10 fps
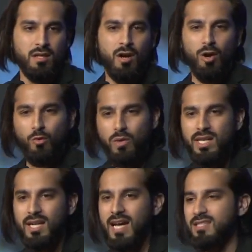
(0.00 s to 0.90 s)
Are
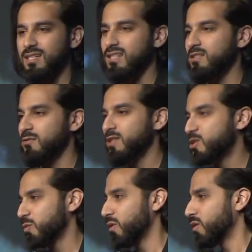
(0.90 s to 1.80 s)
we as an
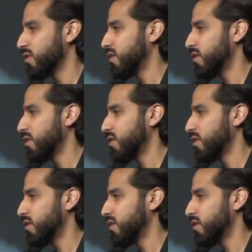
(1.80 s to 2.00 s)
individual,